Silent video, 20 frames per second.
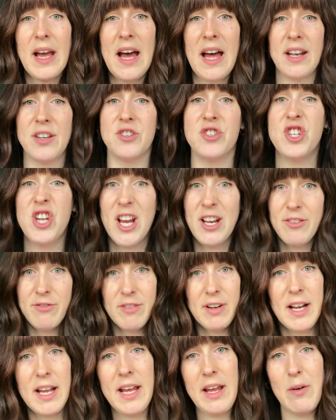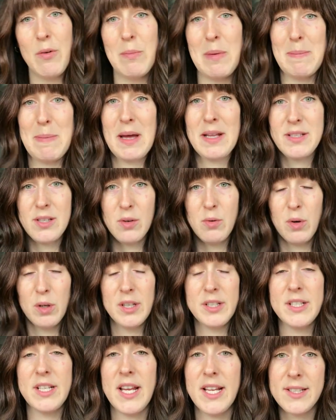and generally it will be better
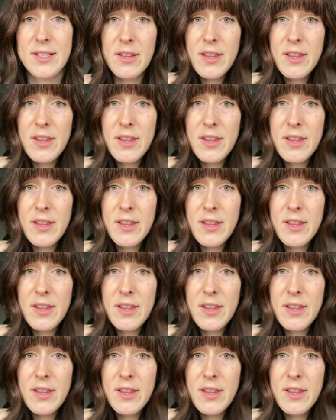quality.